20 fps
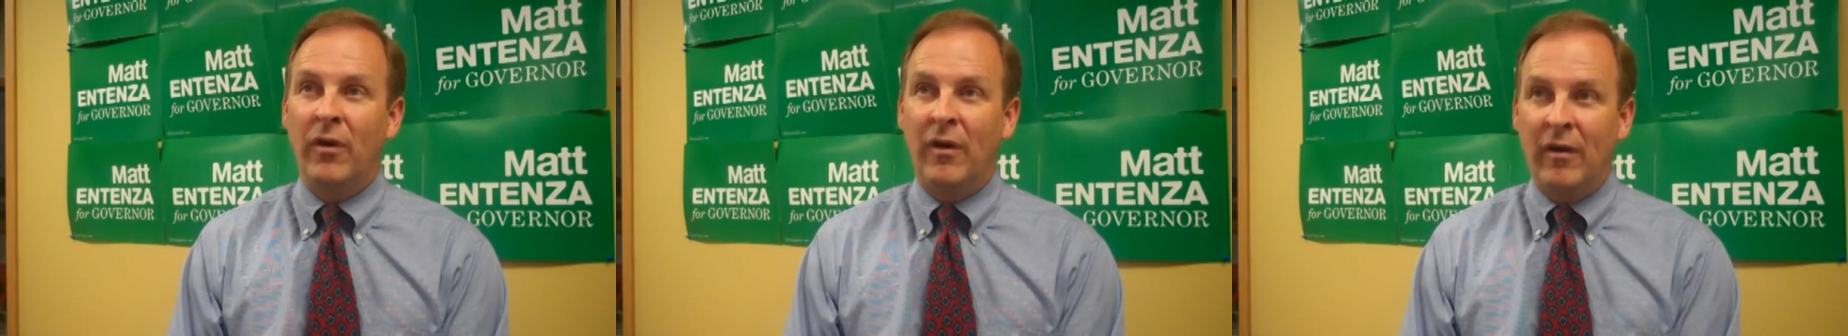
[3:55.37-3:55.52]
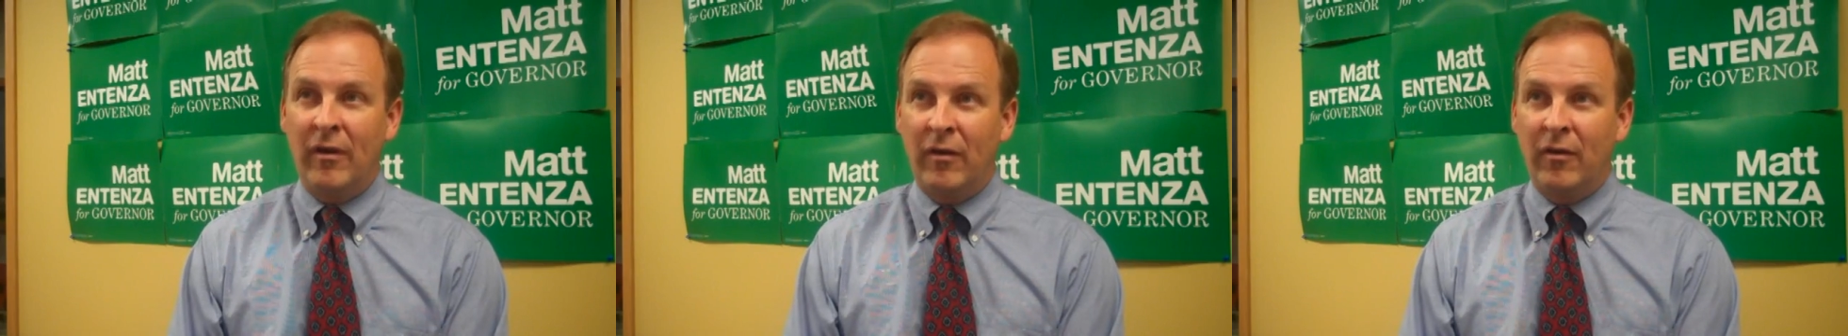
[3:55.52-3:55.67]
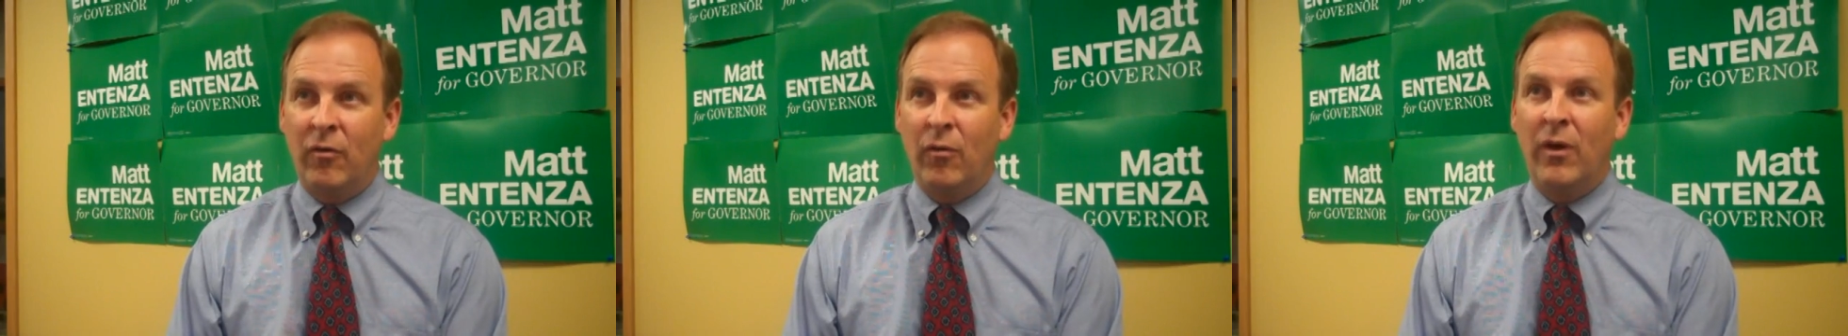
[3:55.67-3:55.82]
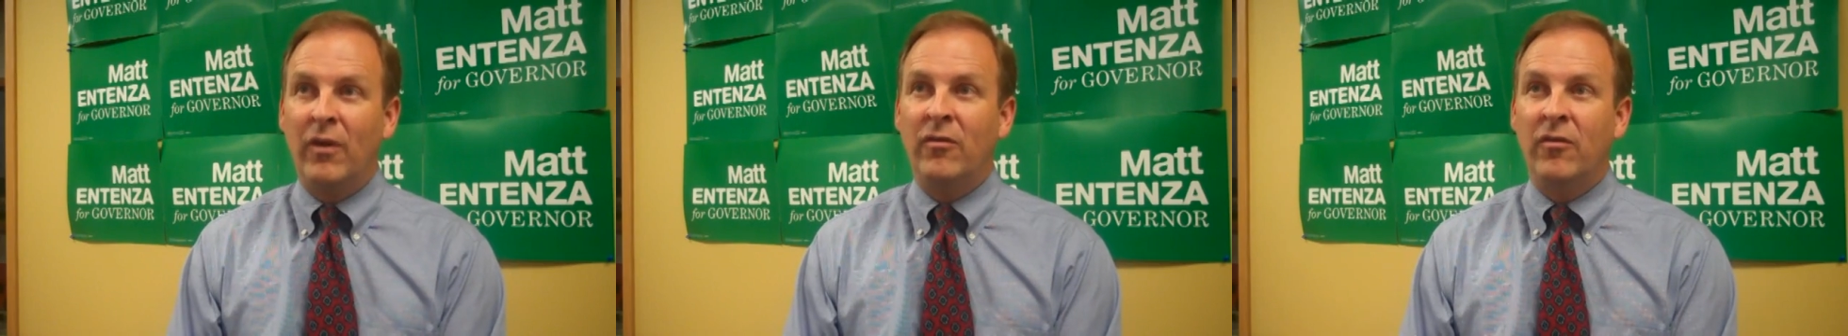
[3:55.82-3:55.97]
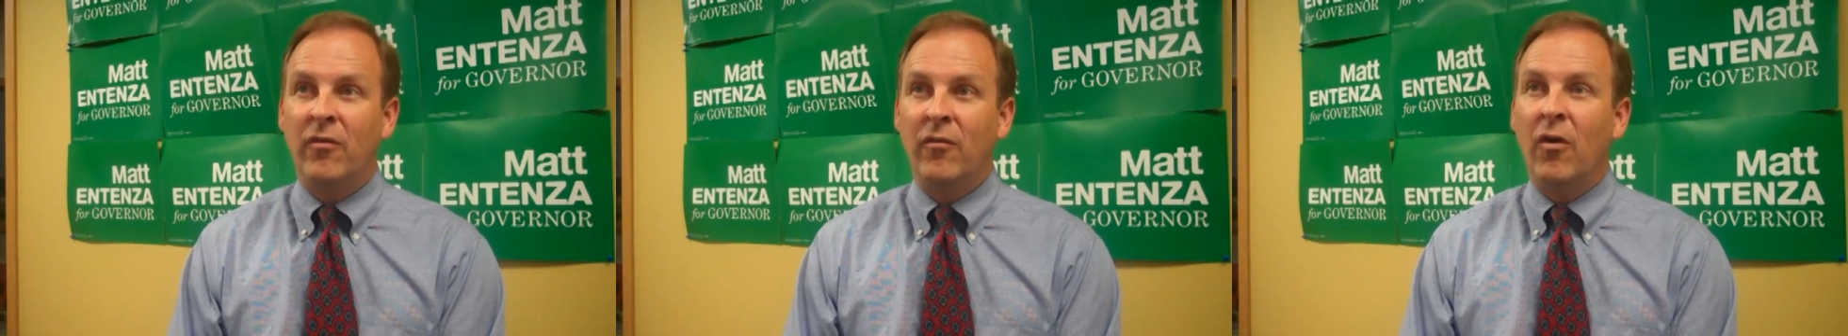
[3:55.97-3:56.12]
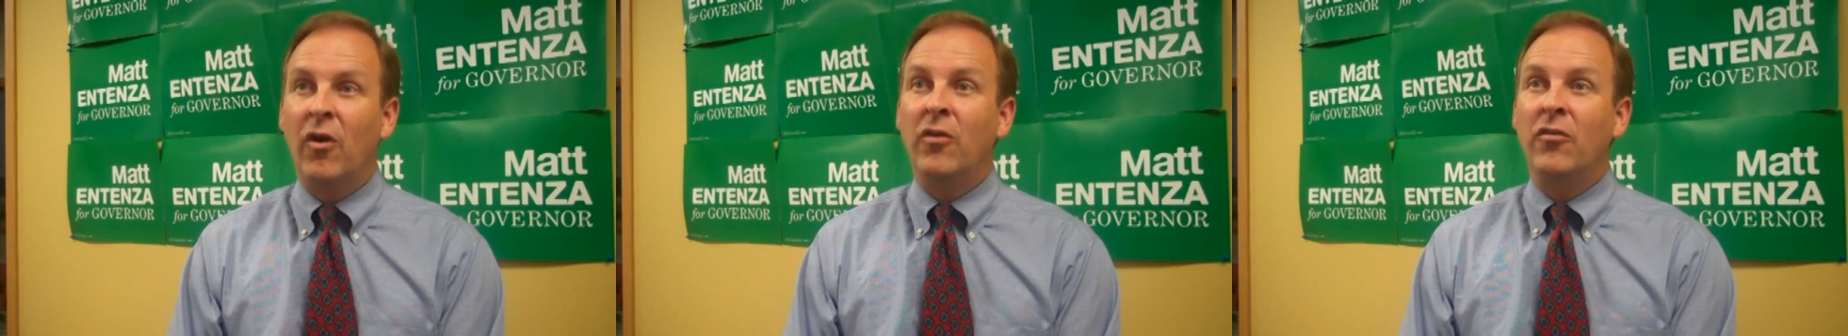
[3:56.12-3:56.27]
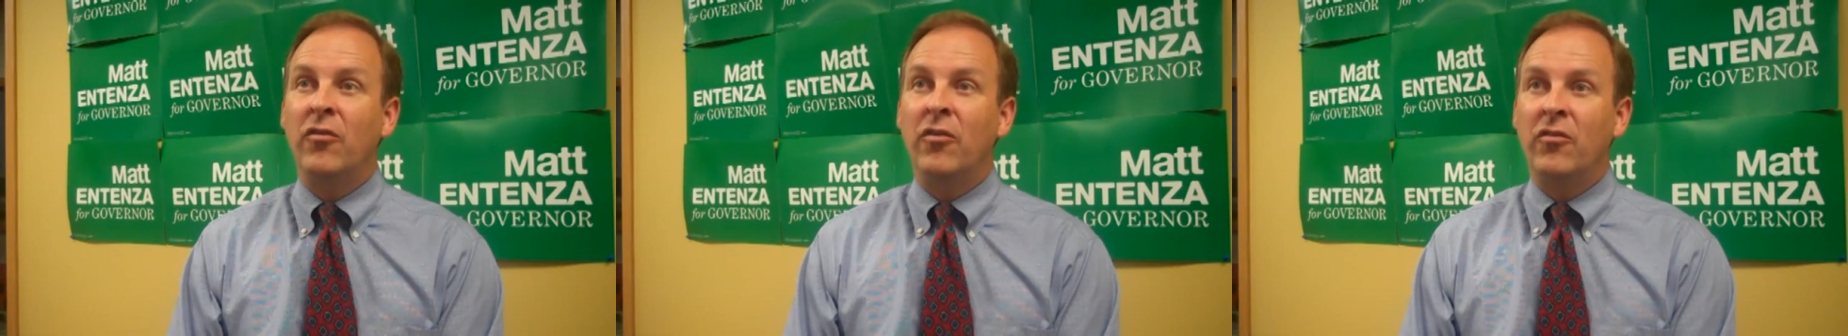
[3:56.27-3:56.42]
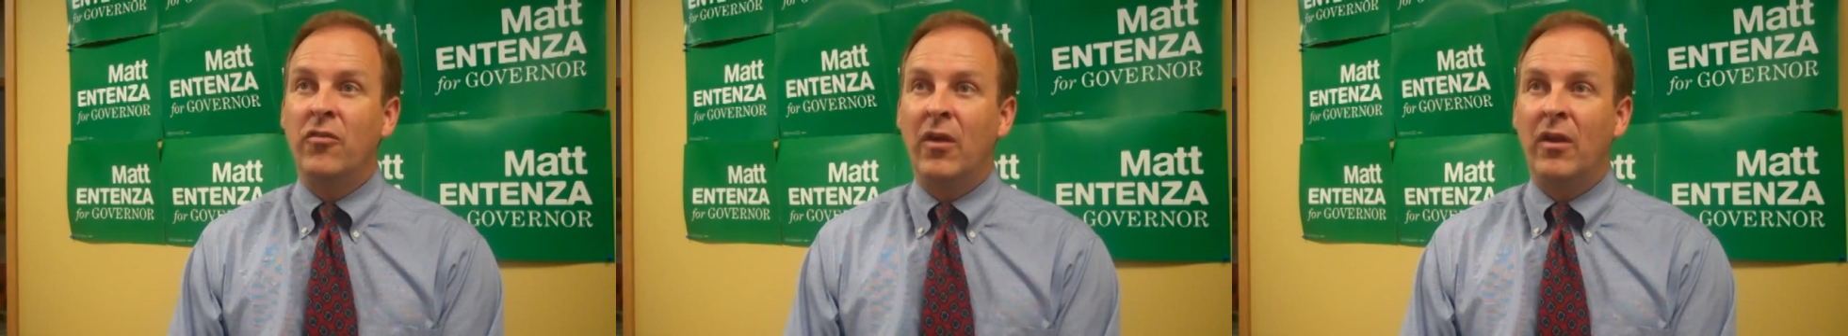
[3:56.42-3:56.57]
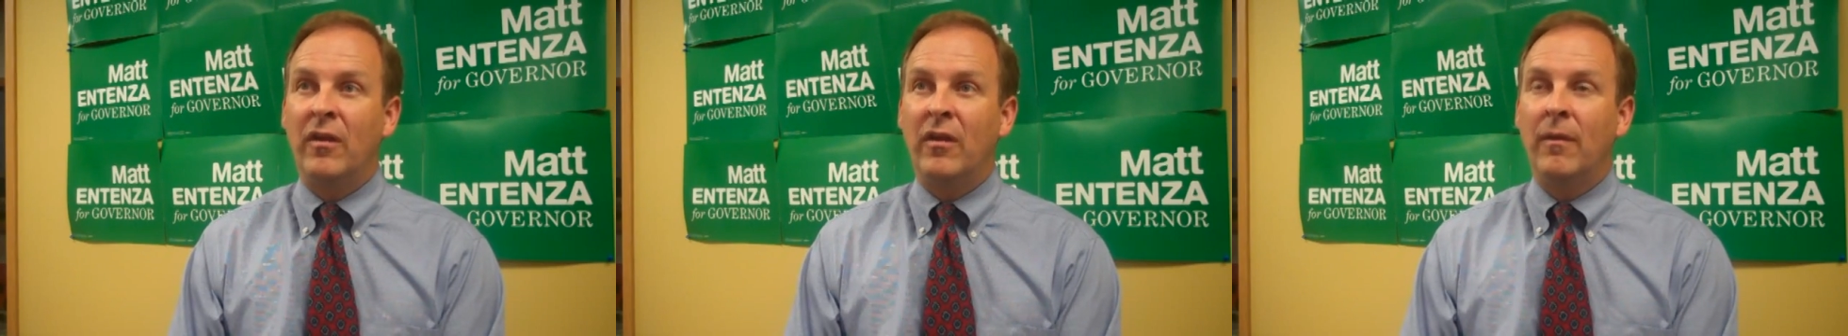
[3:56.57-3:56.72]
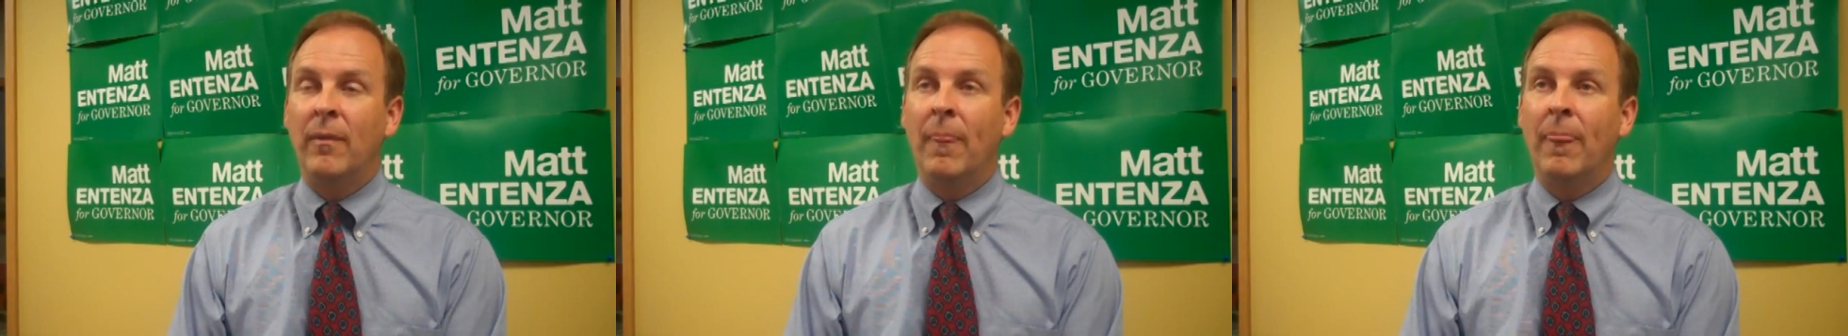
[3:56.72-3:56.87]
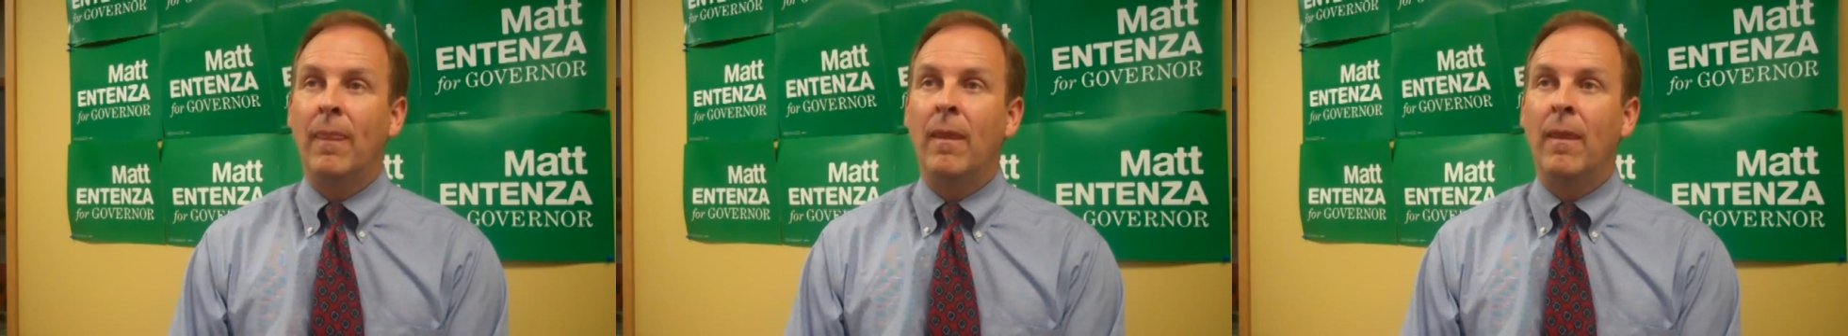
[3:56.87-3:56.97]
an aggressive arts agenda.